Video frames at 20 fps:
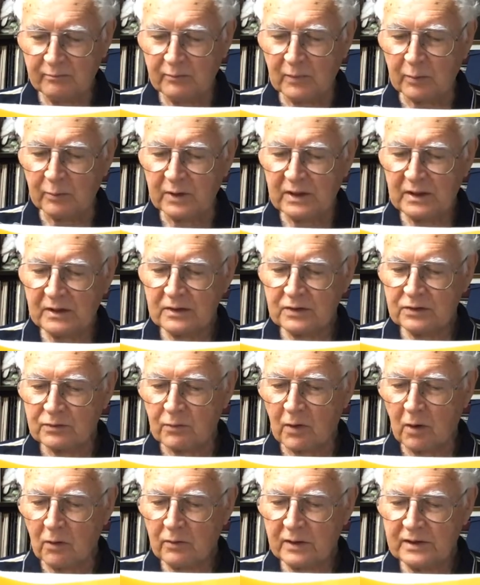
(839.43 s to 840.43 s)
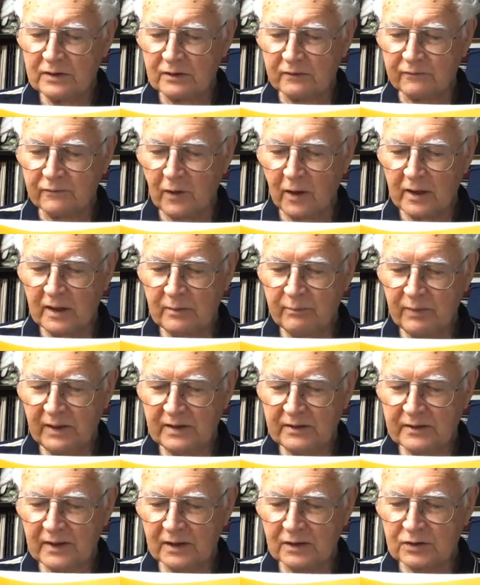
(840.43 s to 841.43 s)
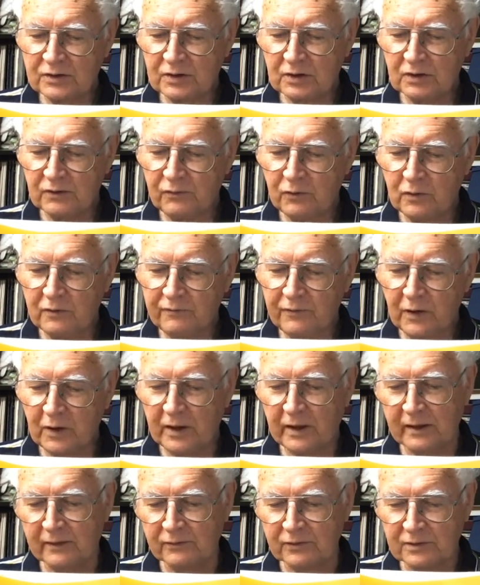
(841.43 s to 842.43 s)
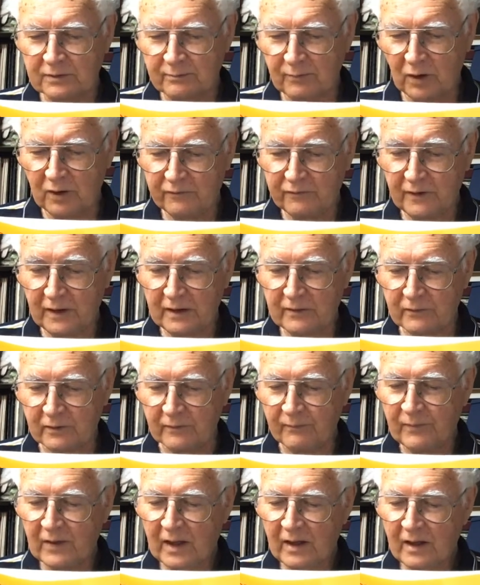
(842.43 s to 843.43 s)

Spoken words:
Mamiyas, Rollies and finally Pentax 645s, favourite.